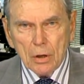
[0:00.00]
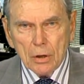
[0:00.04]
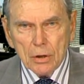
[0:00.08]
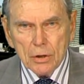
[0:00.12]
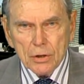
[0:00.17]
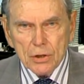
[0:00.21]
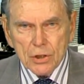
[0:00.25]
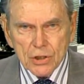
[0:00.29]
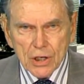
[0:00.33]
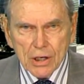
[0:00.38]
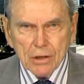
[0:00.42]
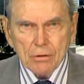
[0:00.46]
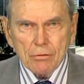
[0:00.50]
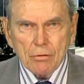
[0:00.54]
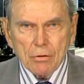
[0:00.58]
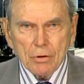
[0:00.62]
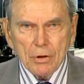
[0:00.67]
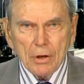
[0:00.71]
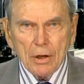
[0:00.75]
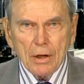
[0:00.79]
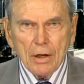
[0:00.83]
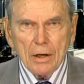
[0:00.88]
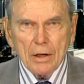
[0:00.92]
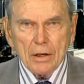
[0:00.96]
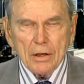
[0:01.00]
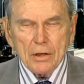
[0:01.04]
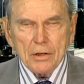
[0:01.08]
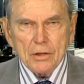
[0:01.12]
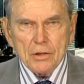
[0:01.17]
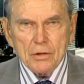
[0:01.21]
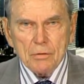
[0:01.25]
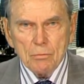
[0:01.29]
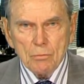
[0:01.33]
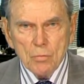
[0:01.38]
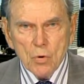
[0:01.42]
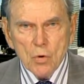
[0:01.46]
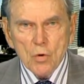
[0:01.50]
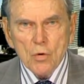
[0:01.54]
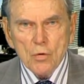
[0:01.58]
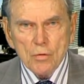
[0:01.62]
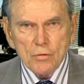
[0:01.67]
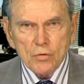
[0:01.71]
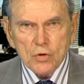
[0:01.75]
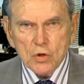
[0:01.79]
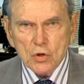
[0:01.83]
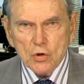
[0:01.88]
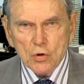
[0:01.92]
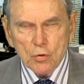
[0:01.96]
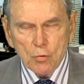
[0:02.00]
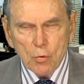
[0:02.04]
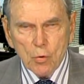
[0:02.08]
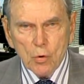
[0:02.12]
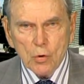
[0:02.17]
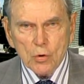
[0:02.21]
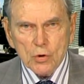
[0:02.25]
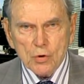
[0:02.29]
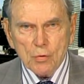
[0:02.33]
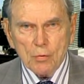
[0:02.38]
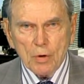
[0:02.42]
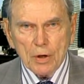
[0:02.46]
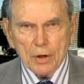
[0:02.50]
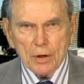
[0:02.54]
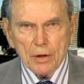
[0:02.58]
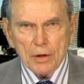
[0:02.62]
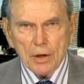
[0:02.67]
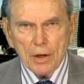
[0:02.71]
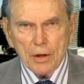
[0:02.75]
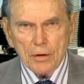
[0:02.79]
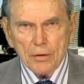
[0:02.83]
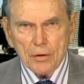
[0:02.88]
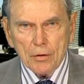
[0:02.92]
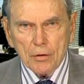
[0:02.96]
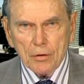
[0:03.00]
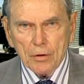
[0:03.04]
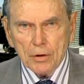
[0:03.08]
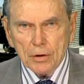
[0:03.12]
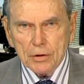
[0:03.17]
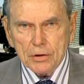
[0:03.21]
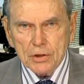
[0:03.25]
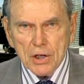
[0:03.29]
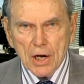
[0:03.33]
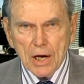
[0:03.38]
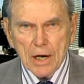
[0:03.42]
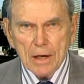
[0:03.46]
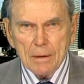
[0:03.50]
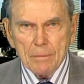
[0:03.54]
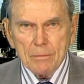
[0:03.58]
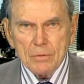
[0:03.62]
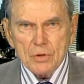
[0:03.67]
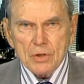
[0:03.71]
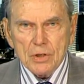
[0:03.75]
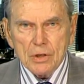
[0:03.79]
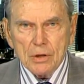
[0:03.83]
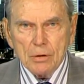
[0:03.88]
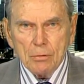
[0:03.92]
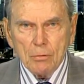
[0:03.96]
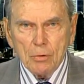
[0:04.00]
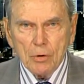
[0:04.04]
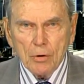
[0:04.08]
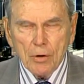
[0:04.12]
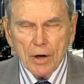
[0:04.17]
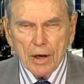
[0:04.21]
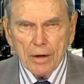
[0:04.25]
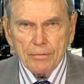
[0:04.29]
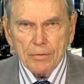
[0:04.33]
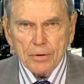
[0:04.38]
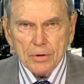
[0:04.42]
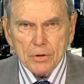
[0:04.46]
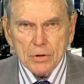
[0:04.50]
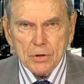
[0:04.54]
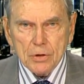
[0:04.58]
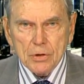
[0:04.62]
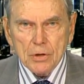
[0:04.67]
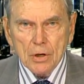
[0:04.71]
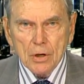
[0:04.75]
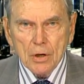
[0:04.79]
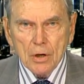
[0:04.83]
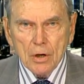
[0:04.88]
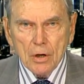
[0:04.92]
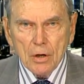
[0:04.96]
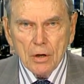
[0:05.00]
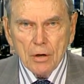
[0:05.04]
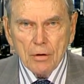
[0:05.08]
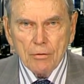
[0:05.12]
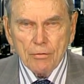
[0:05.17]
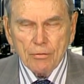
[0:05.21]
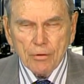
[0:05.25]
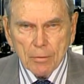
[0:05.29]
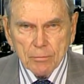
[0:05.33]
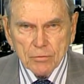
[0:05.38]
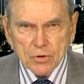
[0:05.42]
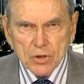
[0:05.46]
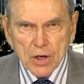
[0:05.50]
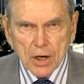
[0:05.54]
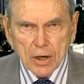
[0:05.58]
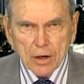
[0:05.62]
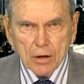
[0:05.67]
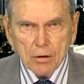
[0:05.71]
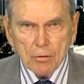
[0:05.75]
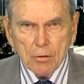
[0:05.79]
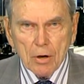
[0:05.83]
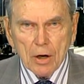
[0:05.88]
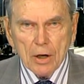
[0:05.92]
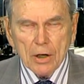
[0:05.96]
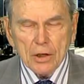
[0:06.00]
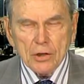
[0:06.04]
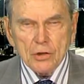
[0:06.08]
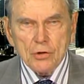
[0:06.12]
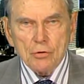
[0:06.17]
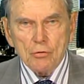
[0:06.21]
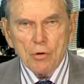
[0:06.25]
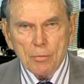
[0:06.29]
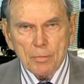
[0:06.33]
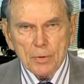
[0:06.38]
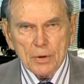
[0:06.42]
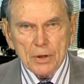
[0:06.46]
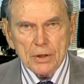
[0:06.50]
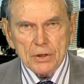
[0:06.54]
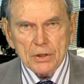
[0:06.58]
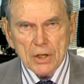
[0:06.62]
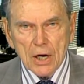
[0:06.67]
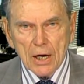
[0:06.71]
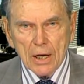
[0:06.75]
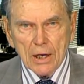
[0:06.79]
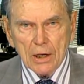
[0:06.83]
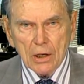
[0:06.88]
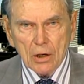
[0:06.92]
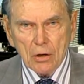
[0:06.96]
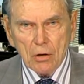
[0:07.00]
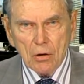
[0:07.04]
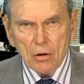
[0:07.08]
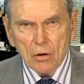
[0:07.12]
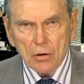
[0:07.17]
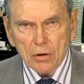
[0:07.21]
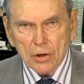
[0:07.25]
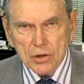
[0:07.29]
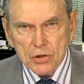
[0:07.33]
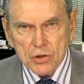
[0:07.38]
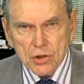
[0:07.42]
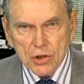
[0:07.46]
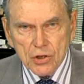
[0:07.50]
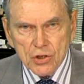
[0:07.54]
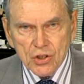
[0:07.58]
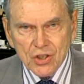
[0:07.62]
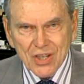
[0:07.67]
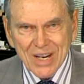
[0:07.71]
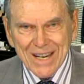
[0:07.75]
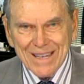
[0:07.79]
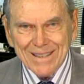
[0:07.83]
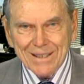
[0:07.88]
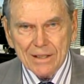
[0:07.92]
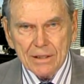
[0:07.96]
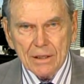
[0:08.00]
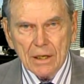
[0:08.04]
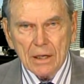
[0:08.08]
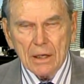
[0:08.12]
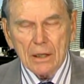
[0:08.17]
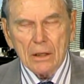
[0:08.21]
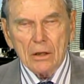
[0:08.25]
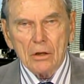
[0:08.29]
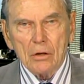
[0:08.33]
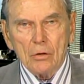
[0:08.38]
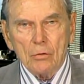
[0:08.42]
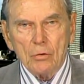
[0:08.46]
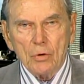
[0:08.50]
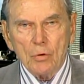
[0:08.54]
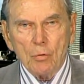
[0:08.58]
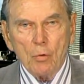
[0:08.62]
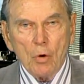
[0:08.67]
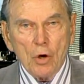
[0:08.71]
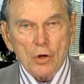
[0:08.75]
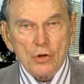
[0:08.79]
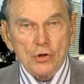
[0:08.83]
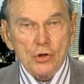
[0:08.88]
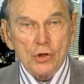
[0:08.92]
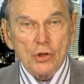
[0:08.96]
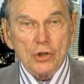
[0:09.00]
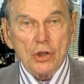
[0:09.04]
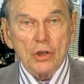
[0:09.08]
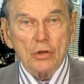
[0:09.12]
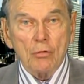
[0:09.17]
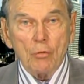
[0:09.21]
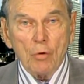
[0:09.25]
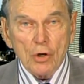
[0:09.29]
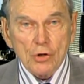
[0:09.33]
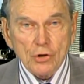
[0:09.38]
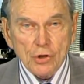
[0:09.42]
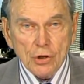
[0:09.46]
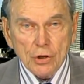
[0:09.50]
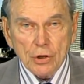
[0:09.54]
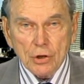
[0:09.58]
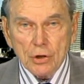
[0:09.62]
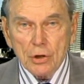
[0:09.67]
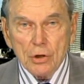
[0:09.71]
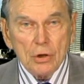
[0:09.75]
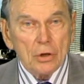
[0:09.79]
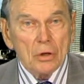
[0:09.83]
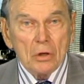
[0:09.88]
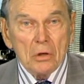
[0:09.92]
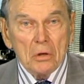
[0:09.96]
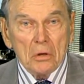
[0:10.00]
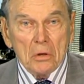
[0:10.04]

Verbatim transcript: synchronize moves towards one another. At times there were efforts from Tehran to open a dialogue and sustain a dialogue with Washington. Washington